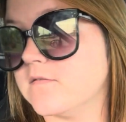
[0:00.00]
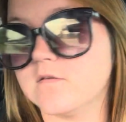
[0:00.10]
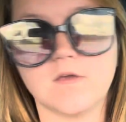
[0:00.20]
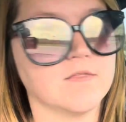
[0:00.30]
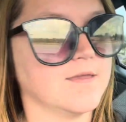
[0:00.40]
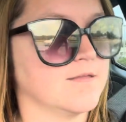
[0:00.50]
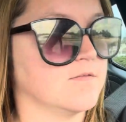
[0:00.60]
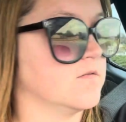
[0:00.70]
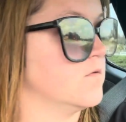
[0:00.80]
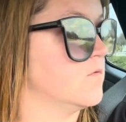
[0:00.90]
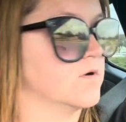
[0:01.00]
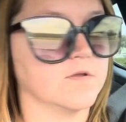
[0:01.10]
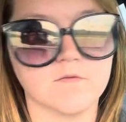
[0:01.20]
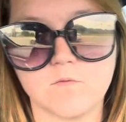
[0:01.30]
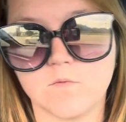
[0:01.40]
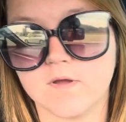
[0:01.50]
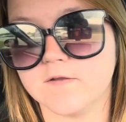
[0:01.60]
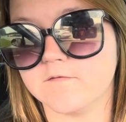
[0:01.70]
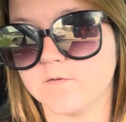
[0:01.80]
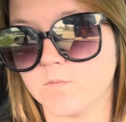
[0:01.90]
two, I think it's two orders in
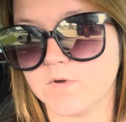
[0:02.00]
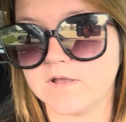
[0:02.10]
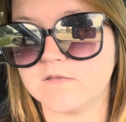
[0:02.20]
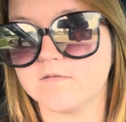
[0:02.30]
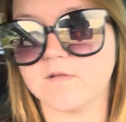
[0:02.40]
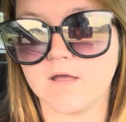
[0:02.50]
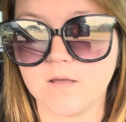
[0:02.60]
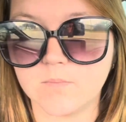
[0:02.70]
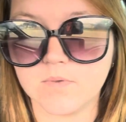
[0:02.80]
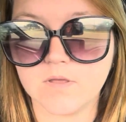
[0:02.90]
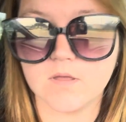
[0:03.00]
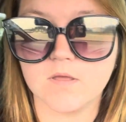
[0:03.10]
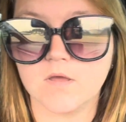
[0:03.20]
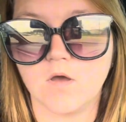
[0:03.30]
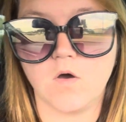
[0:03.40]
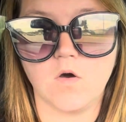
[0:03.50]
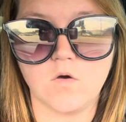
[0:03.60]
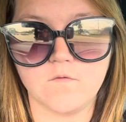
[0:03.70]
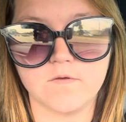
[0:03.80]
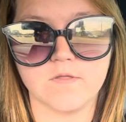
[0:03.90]
one from Wingstop.
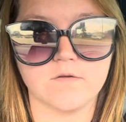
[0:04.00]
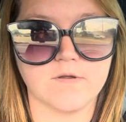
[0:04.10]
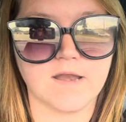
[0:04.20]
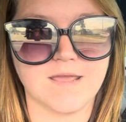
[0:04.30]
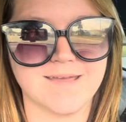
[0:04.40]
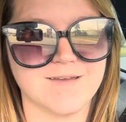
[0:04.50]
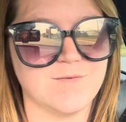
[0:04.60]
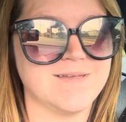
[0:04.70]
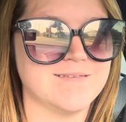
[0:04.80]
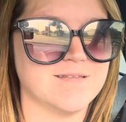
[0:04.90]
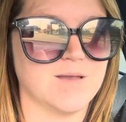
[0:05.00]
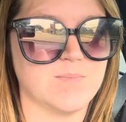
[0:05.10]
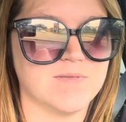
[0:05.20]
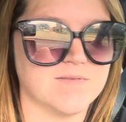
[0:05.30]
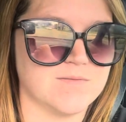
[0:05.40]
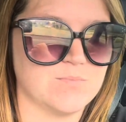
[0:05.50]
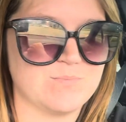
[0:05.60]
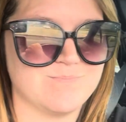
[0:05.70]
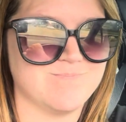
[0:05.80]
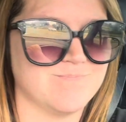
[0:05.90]
Hopefully they're ready. Wingstop is
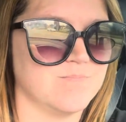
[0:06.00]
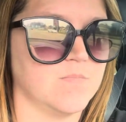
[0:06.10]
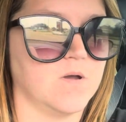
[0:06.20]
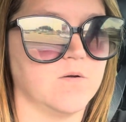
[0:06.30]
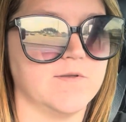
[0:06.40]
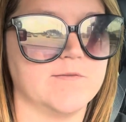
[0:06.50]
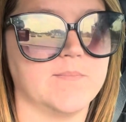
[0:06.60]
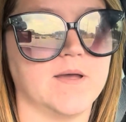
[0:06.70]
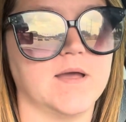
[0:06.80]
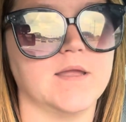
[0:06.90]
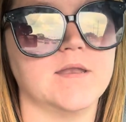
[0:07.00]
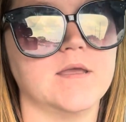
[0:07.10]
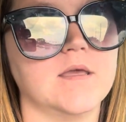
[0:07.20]
always behind.